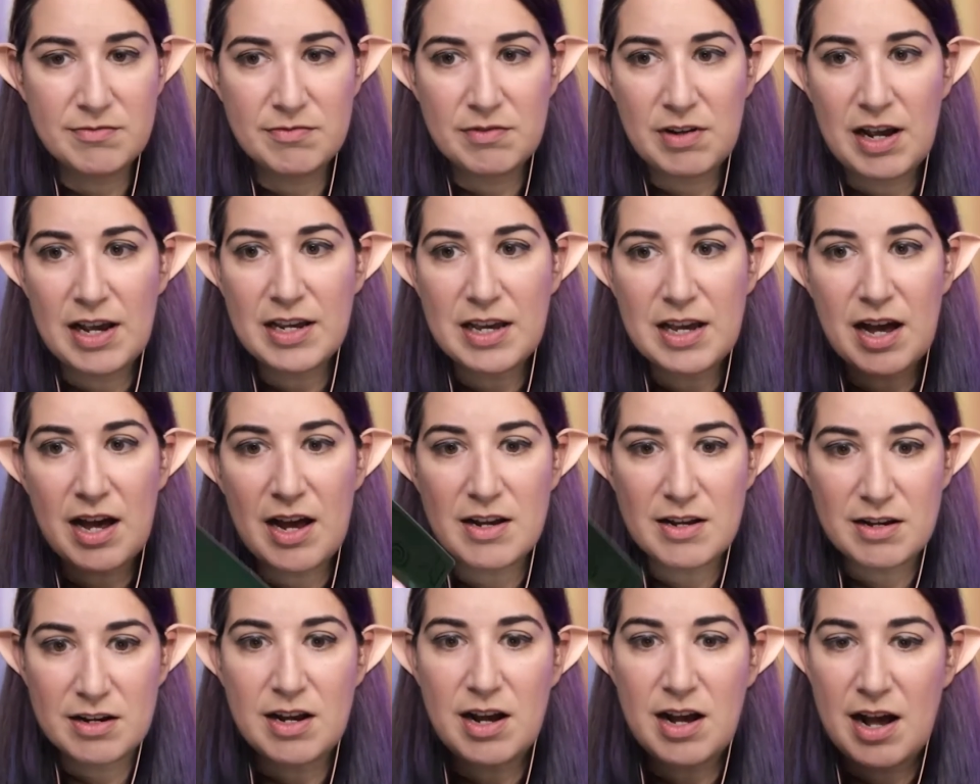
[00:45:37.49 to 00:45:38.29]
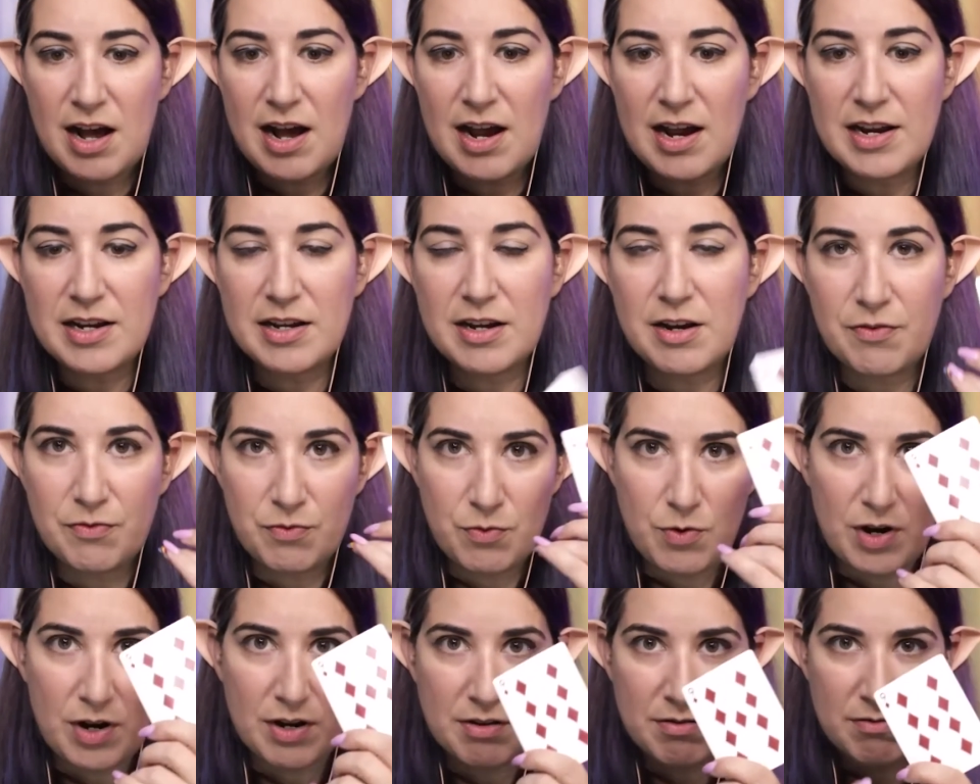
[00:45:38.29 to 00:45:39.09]
I got a high enough
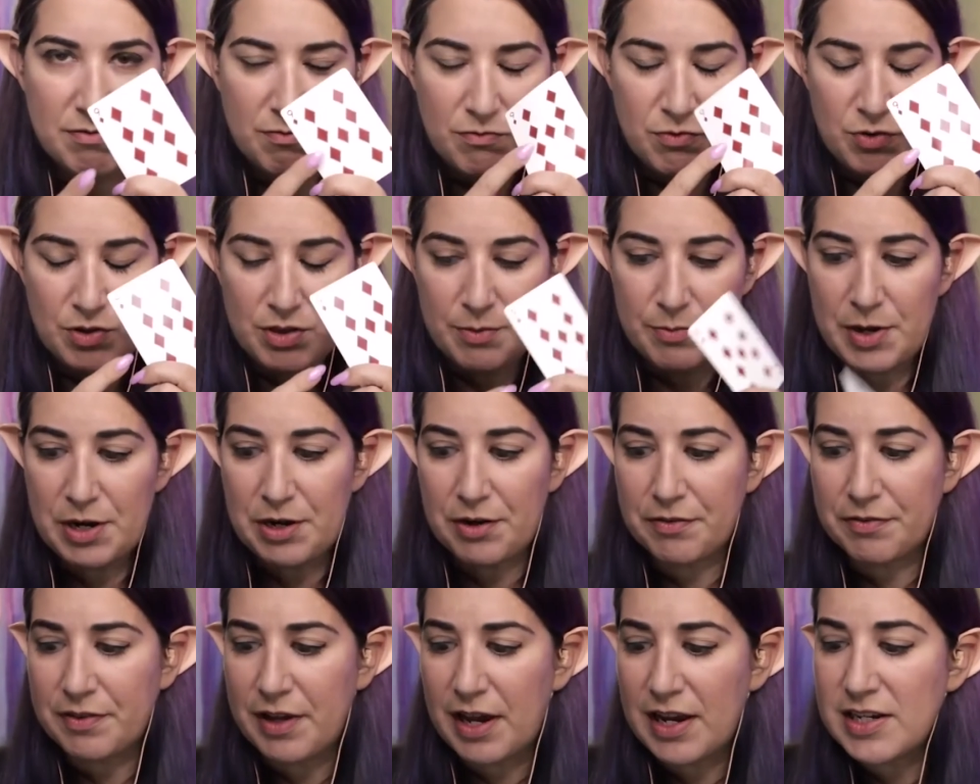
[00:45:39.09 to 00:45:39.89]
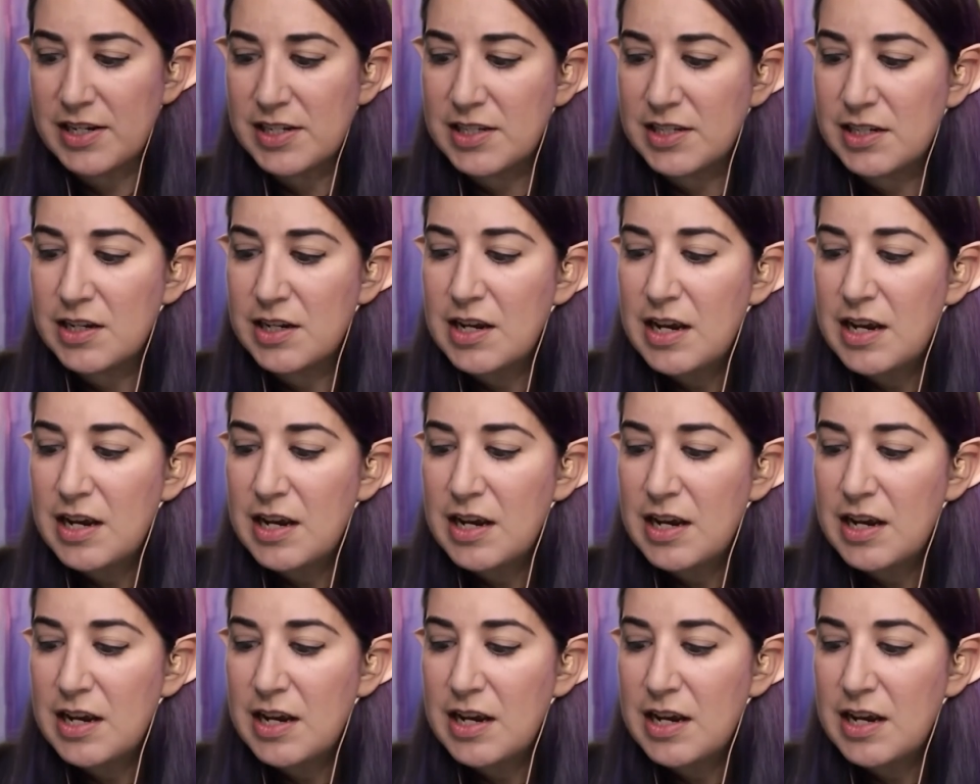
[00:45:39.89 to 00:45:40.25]
one for the butterflies,